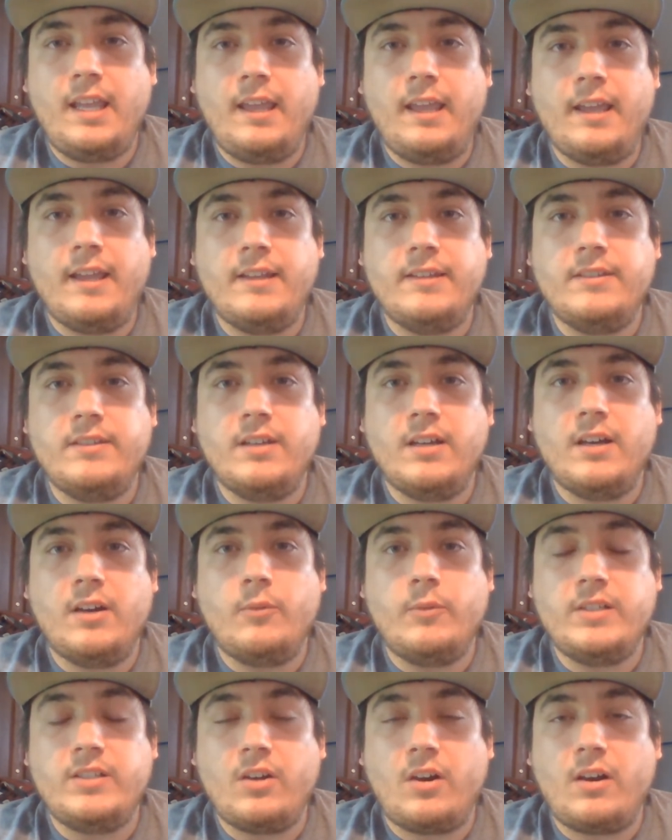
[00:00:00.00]
and uh,
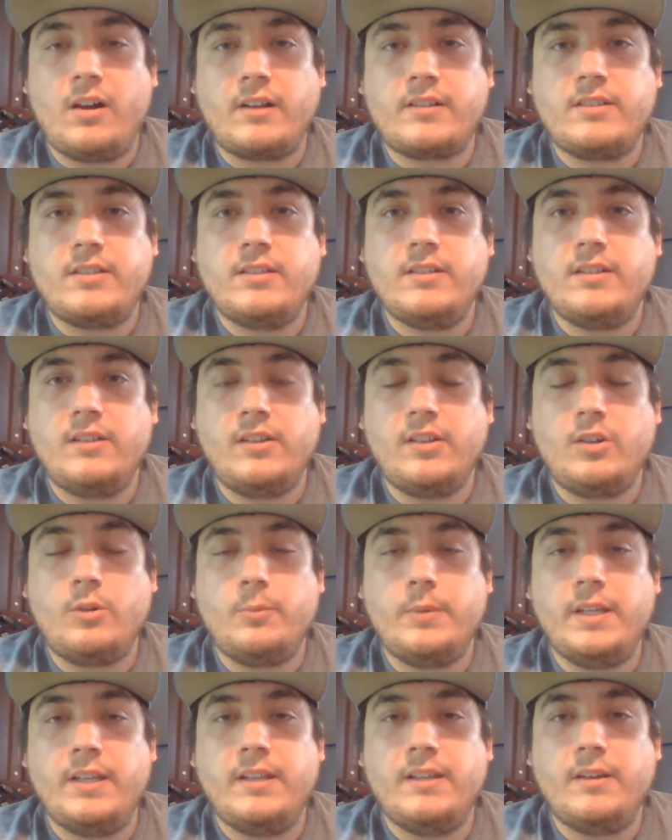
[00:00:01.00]
we talked a little
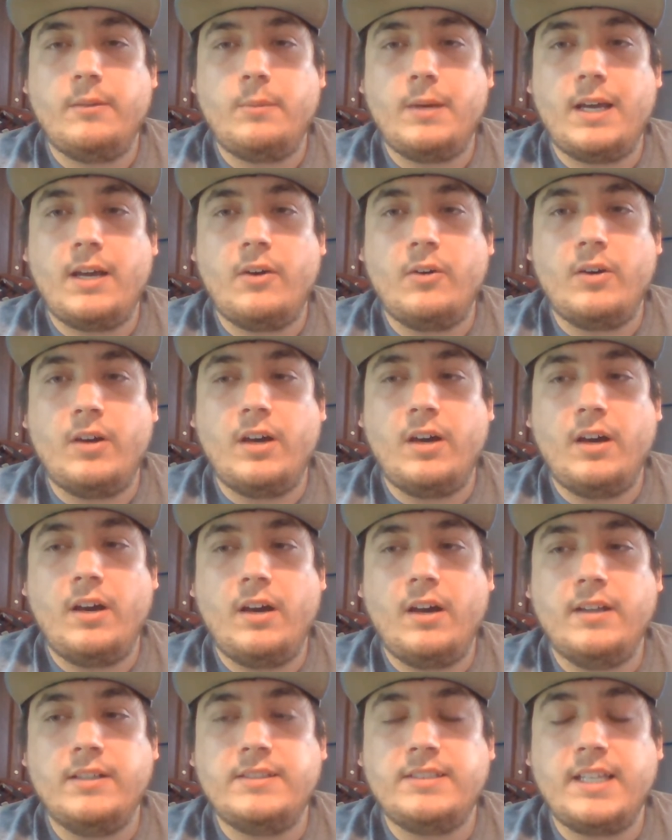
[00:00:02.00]
bit about
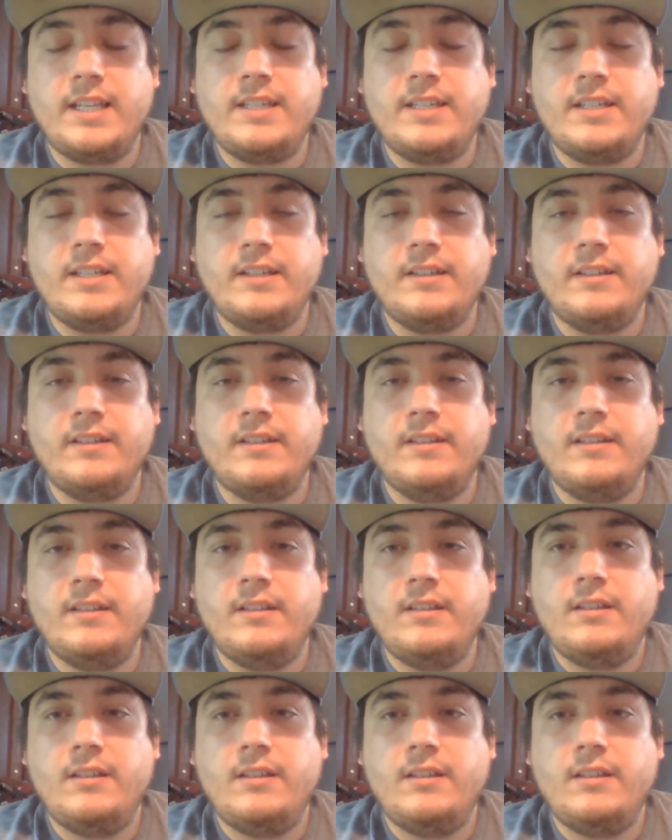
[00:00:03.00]
uh, sending